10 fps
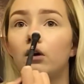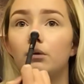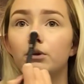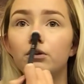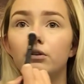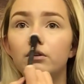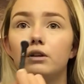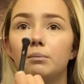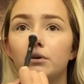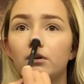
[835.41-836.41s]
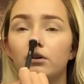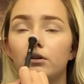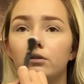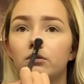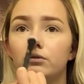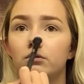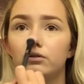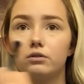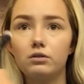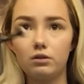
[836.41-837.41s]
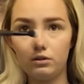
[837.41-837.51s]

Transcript: I'm gonna do the tip of the nose,